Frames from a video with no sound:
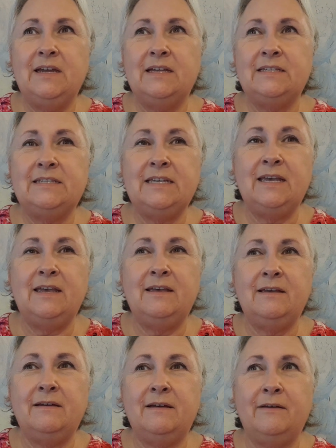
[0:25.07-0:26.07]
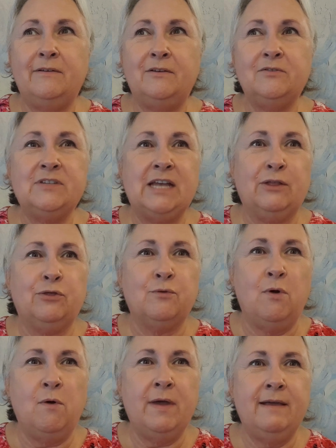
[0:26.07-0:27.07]
see, it's like
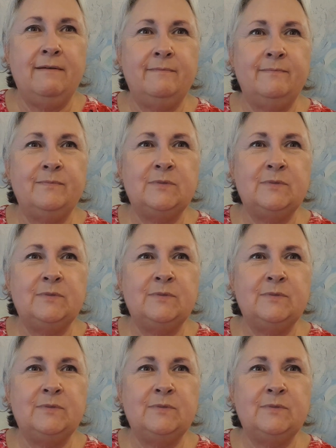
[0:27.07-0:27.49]
throwing